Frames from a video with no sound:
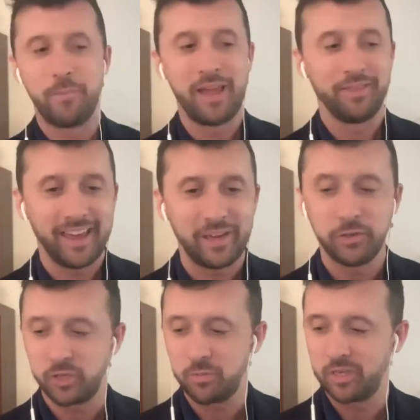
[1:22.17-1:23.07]
Ben, thank
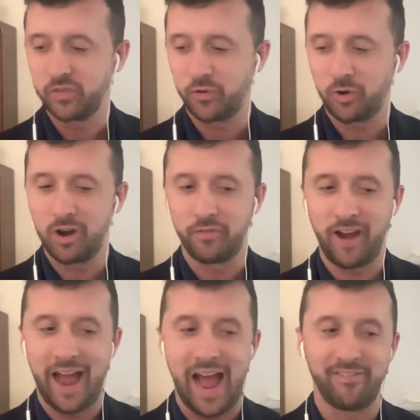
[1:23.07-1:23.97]
you so much for
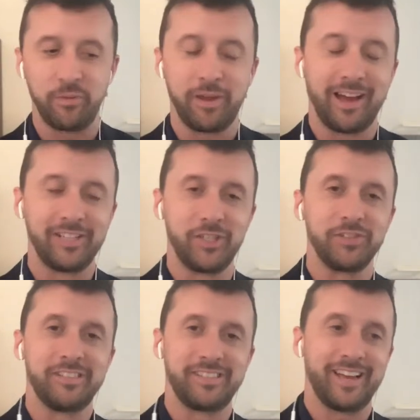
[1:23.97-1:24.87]
having me. I
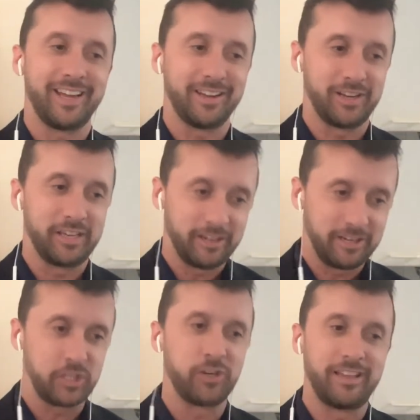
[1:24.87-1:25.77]
should say, in
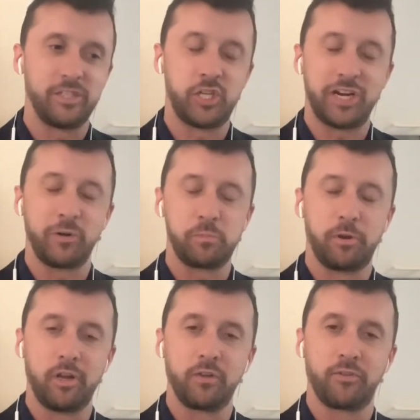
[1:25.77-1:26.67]
addition to that generous
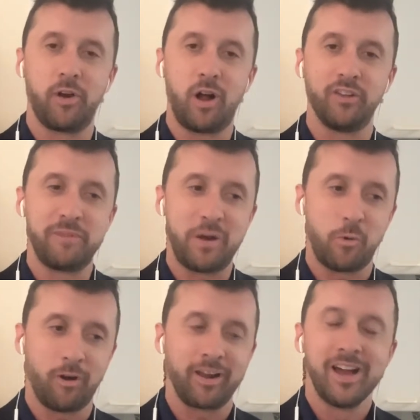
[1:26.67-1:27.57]
plug for all of my
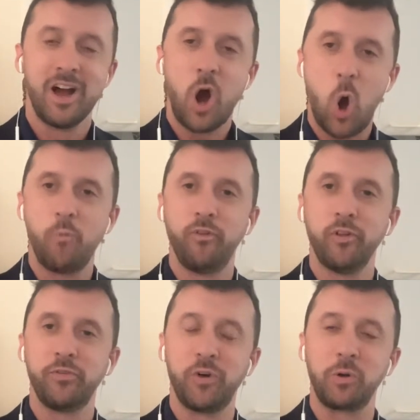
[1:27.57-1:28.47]
work,
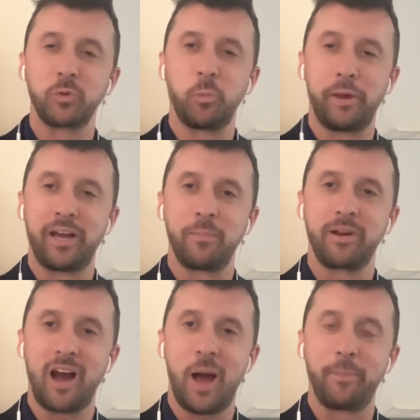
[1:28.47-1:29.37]
hopefully folks will pick up a
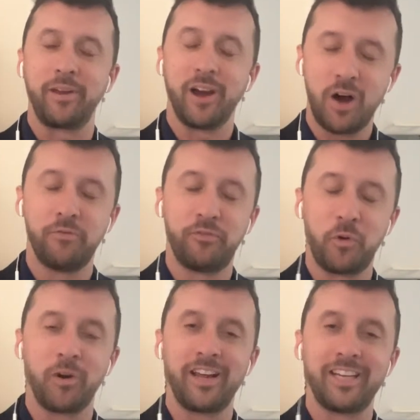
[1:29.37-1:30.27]
copy of
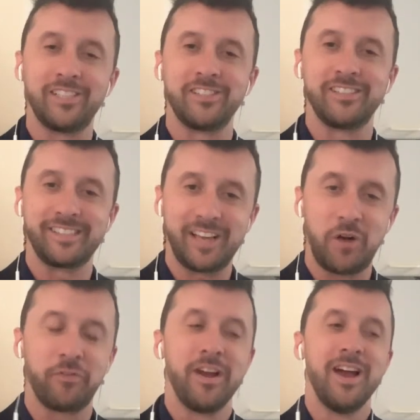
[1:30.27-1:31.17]
Foreign Agents
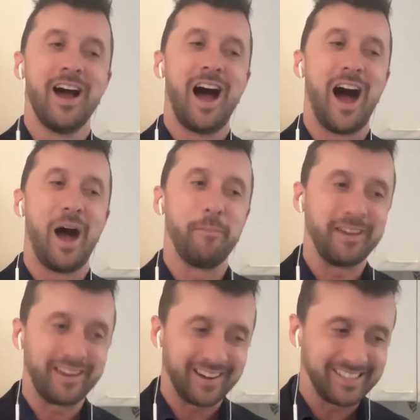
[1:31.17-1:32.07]
itself,
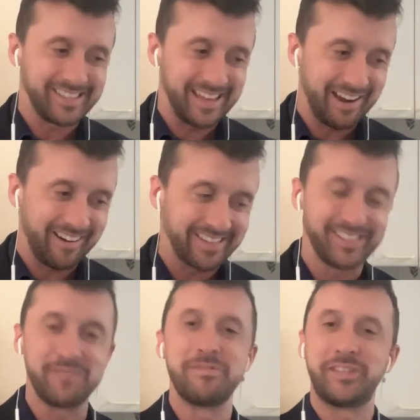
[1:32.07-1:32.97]
because there
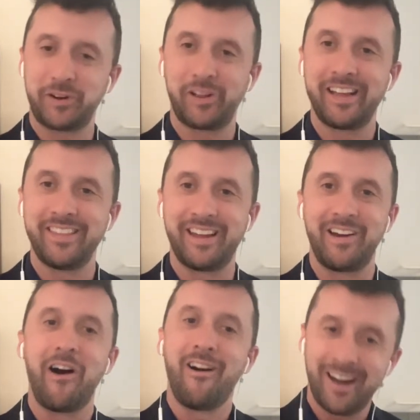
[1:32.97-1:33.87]
is some material in
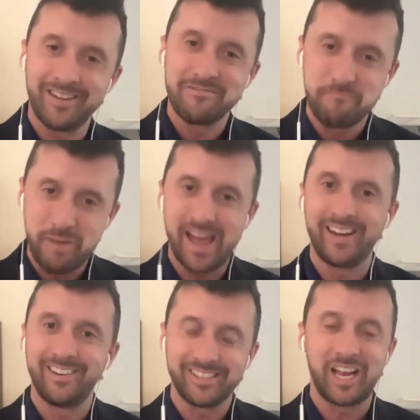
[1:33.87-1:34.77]
there on
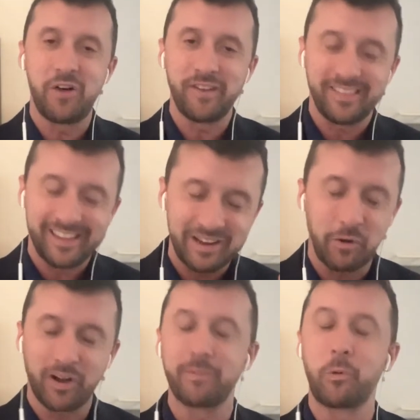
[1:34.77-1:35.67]
Ben, yourself, and the
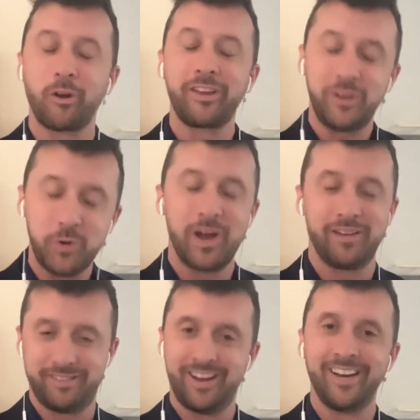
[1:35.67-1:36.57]
incredible work you
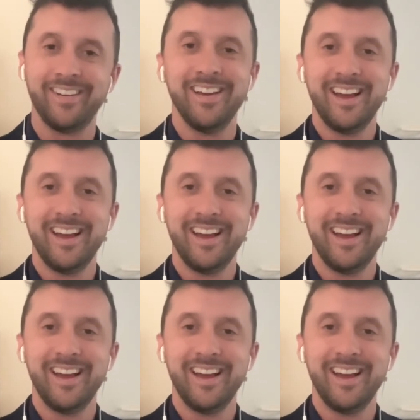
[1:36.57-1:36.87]
have done